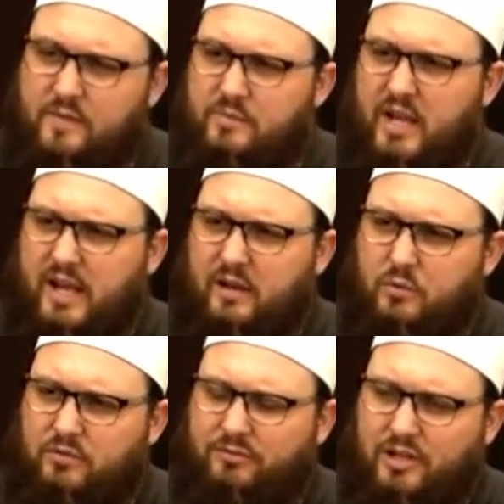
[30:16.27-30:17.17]
and it
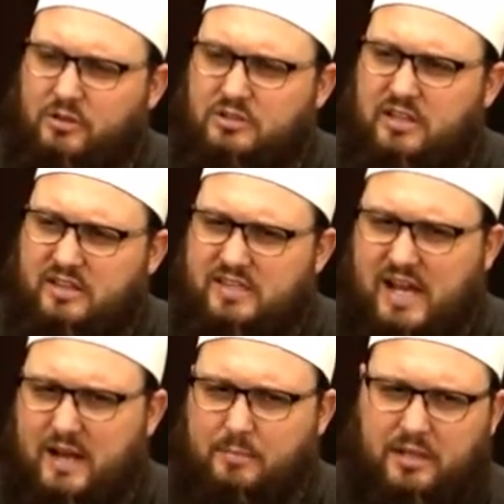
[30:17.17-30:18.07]
will float to the
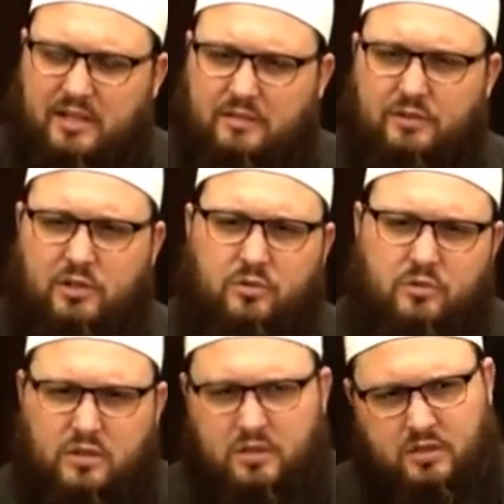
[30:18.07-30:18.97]
top and give you,
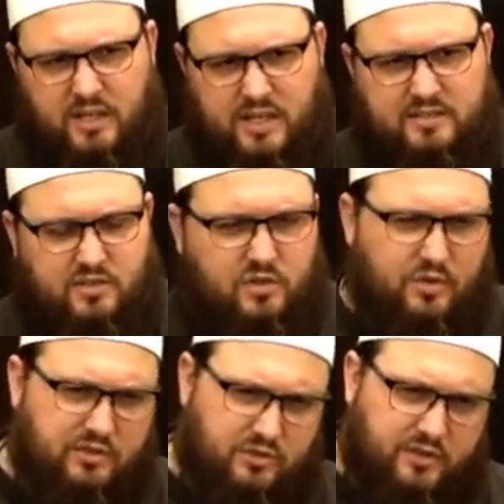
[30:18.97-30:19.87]
yes, do
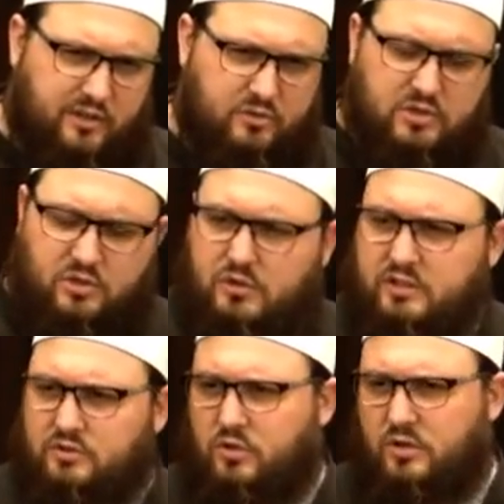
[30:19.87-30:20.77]
it or don't do
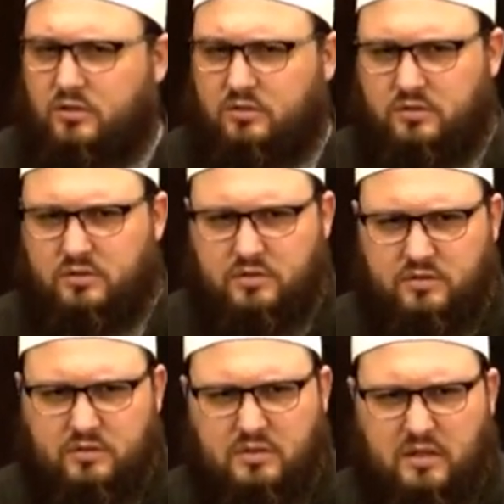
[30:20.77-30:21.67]
it or
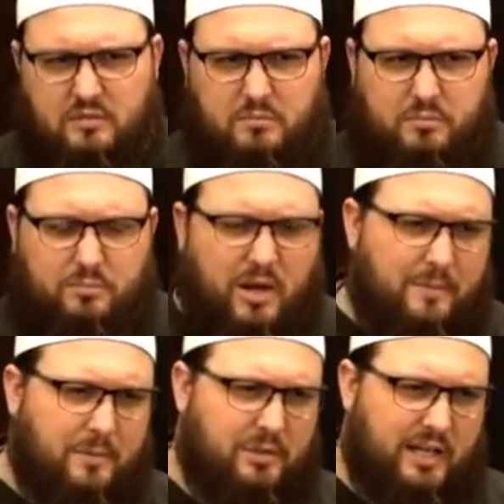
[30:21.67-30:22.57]
uh,
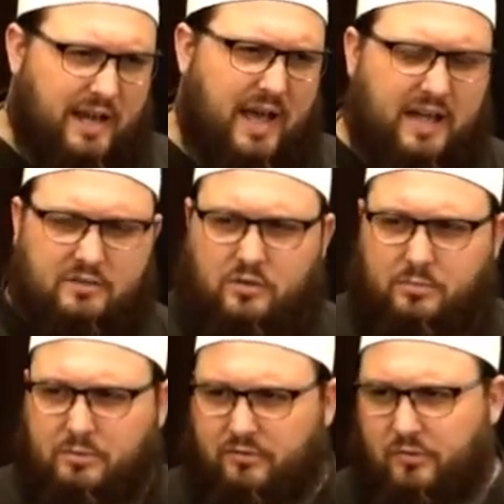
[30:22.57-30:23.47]
probably not or
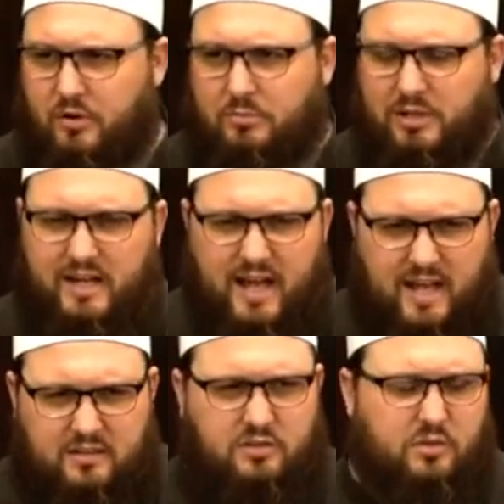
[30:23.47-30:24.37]
preferably
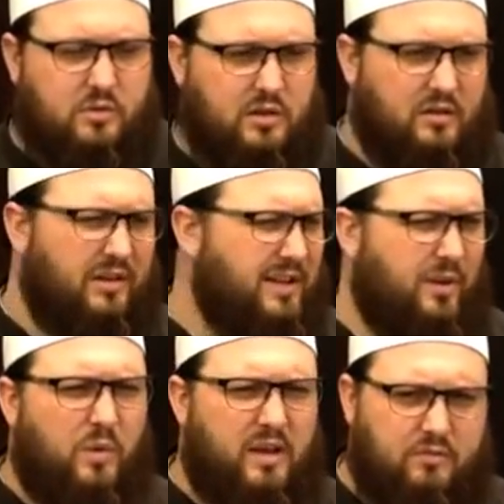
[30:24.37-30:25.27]
not to or
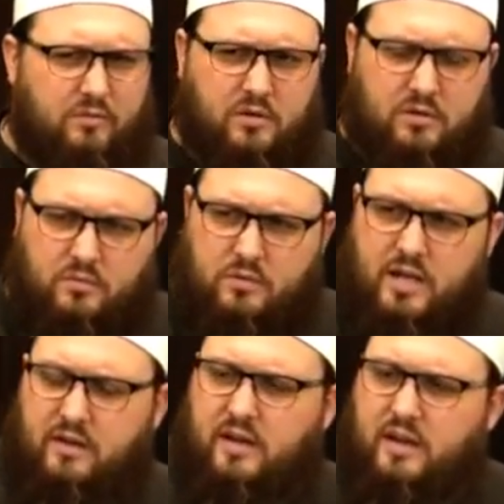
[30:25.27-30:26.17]
whatever,
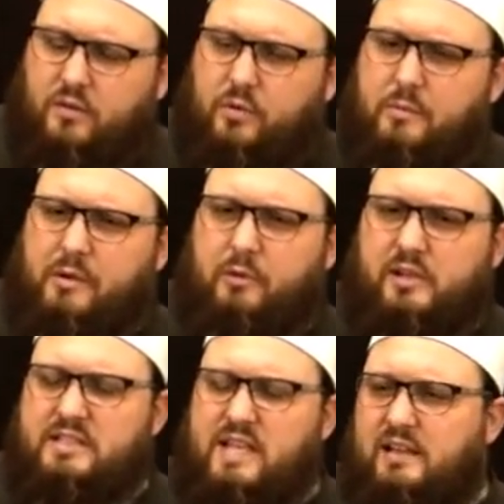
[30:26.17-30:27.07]
right? I don't remember
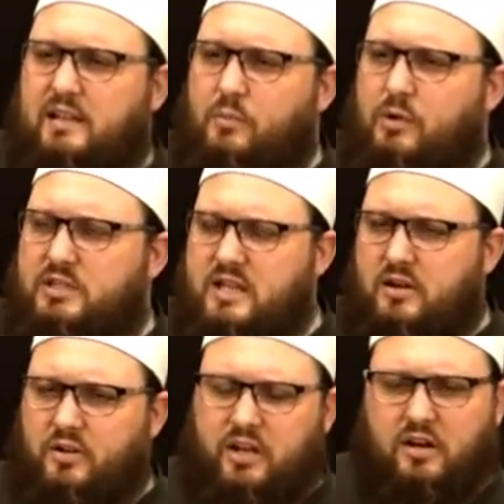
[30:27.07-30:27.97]
exactly what was said
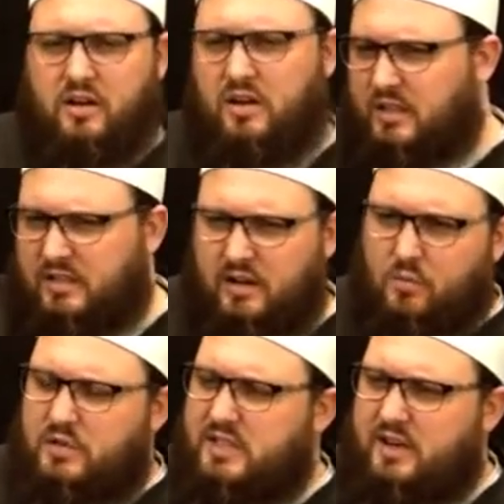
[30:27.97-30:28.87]
on there. There
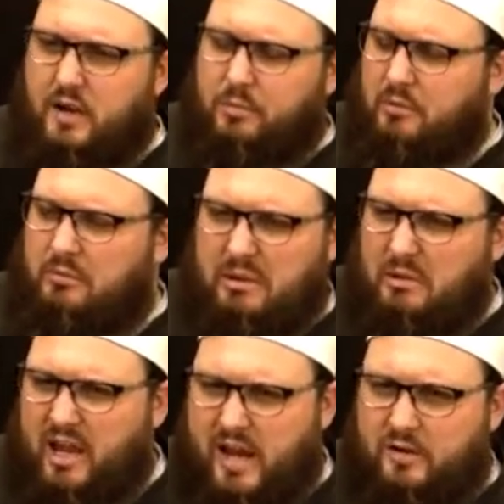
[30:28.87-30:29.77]
was a number,
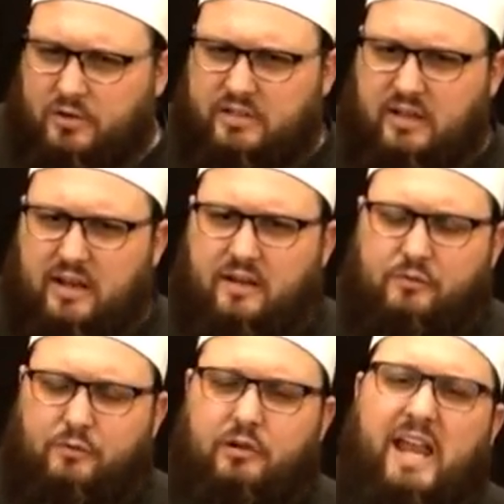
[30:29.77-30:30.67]
maybe eight or ten
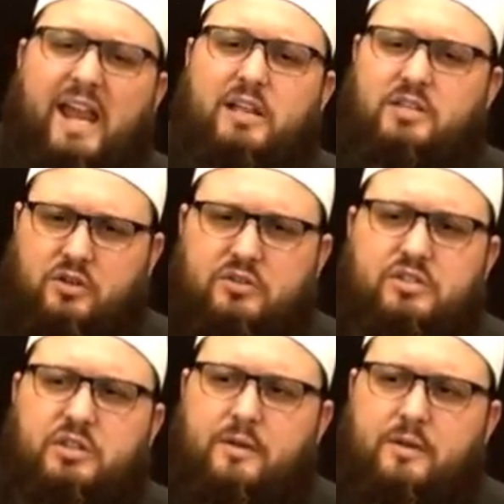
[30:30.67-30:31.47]
different answers